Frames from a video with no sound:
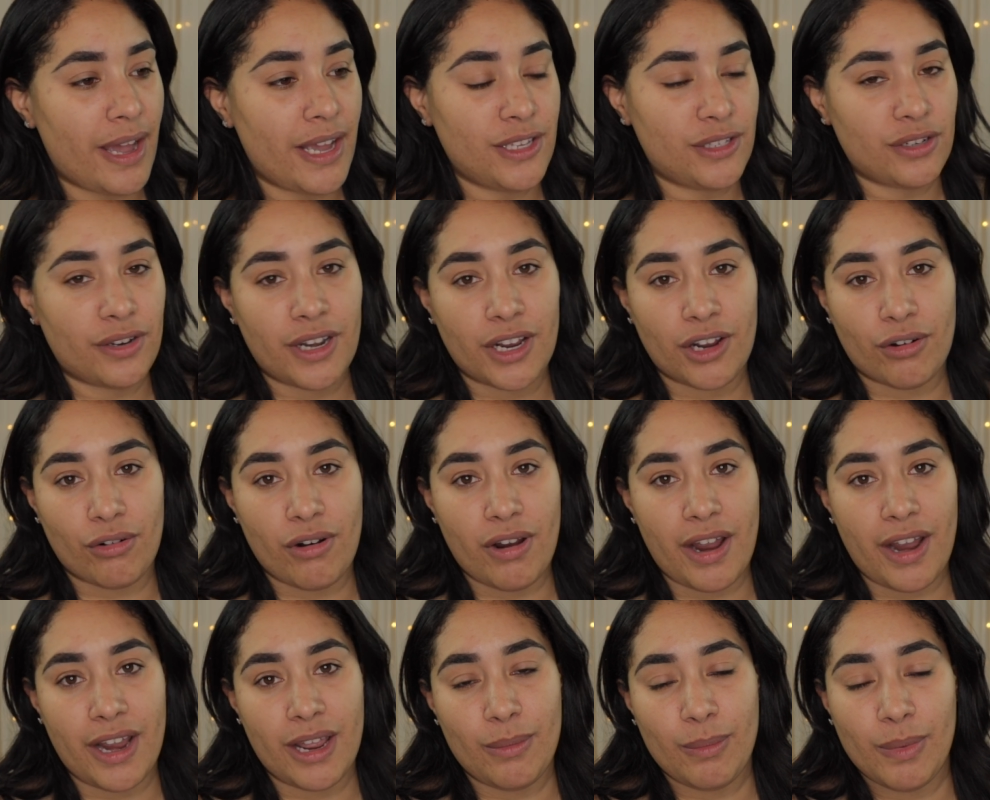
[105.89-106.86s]
I started
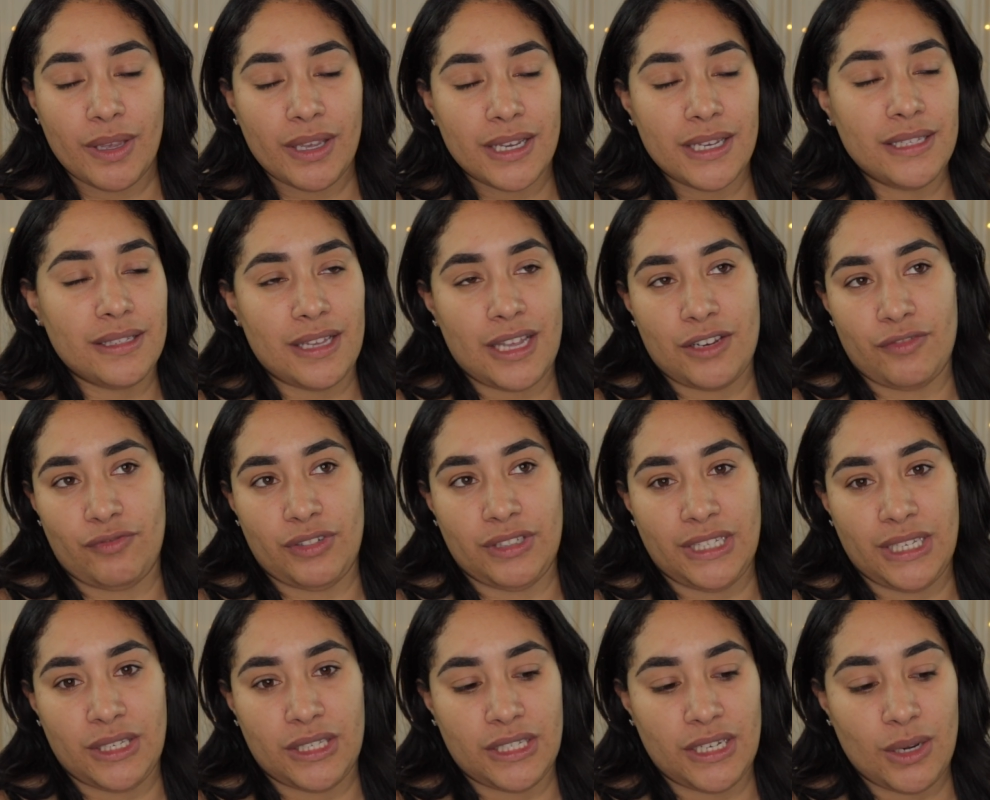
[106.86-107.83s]
crying because I
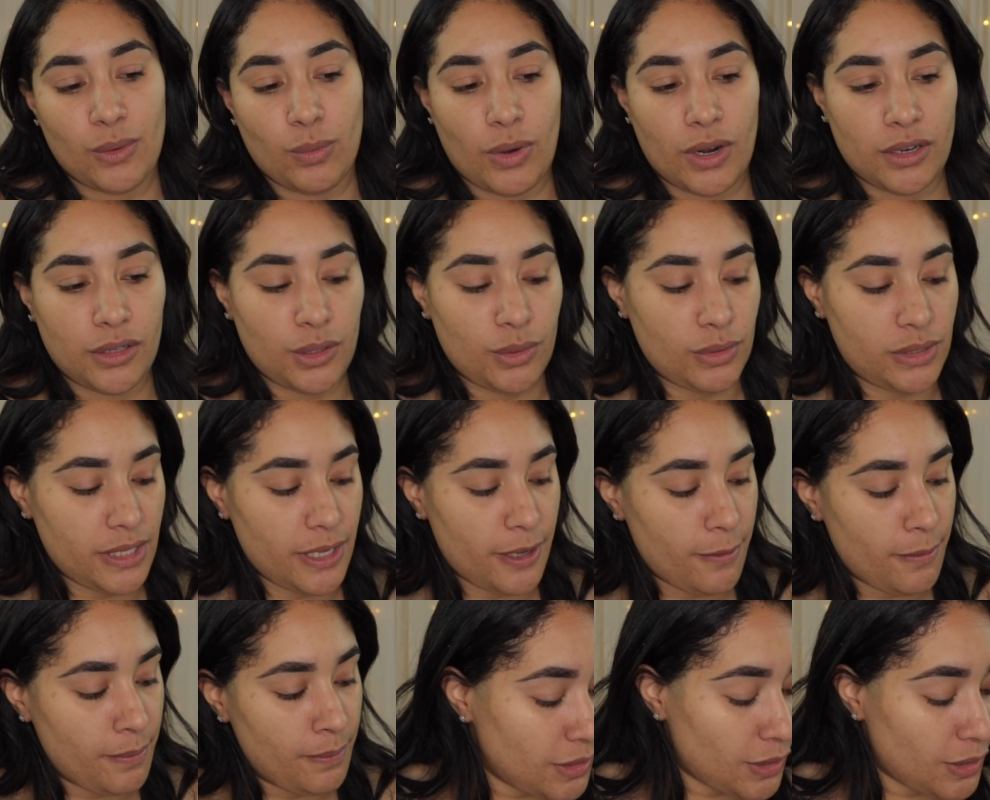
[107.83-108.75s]
really didn't want to lose him.